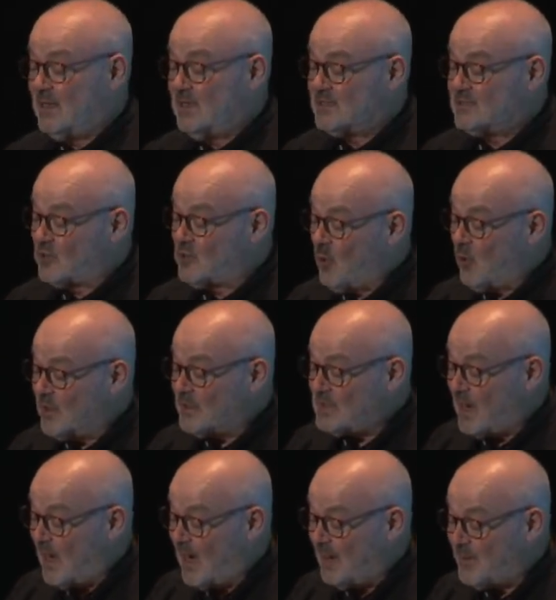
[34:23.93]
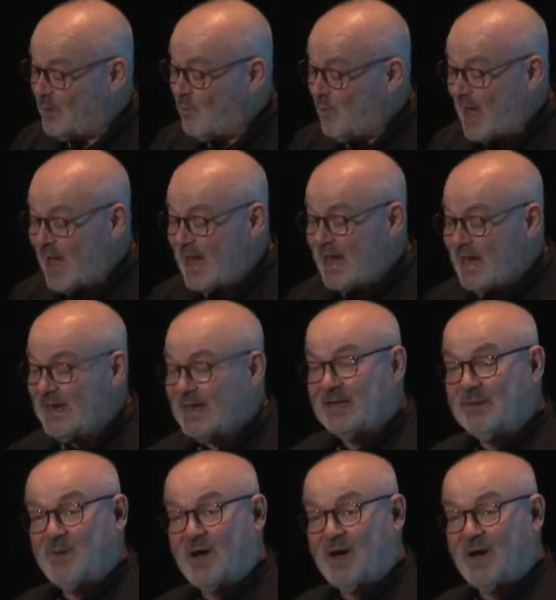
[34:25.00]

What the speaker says: So Core Tom, a wily